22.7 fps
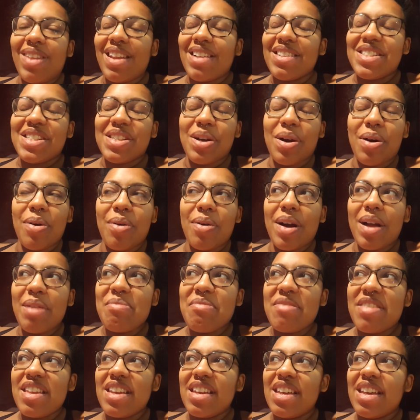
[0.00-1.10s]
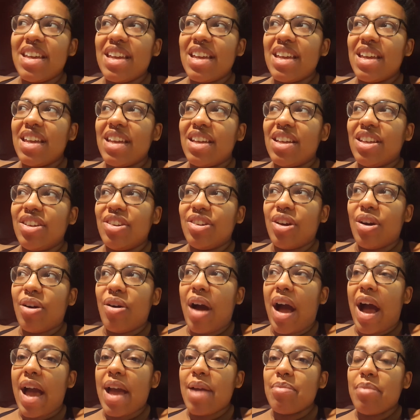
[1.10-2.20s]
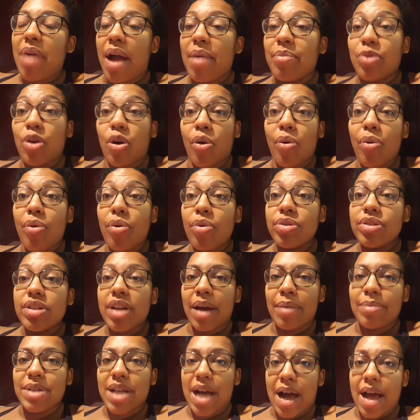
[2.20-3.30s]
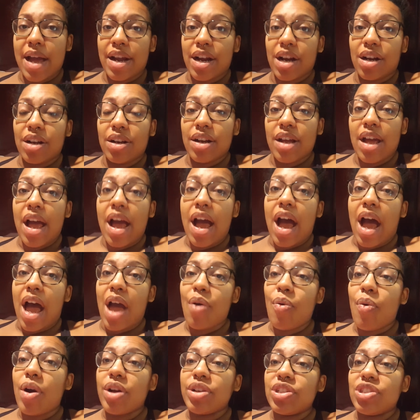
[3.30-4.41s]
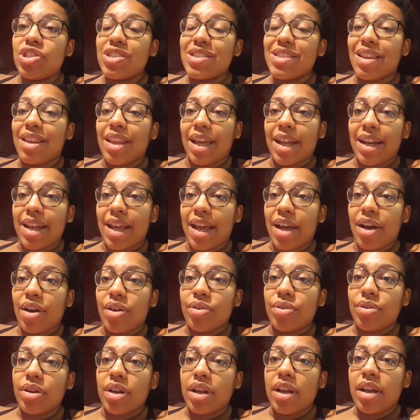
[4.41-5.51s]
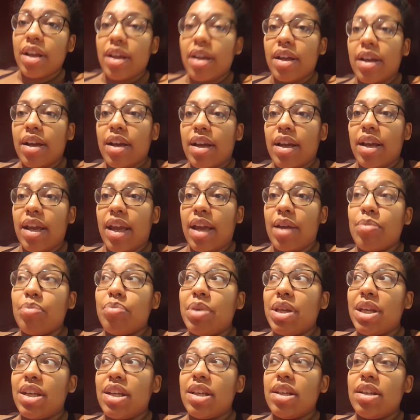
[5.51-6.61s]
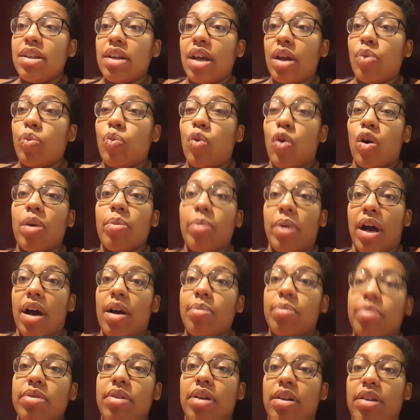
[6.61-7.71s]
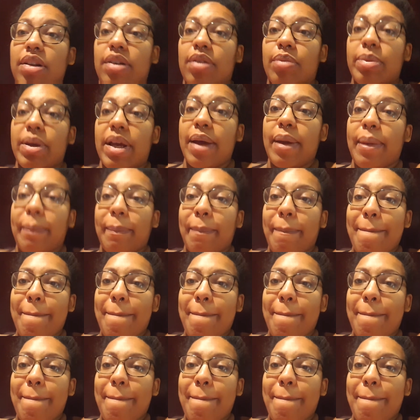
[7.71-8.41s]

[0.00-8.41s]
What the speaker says: So I'm thinking, I'm cold, I'm tired. I want to just lay down and warm up a little bit.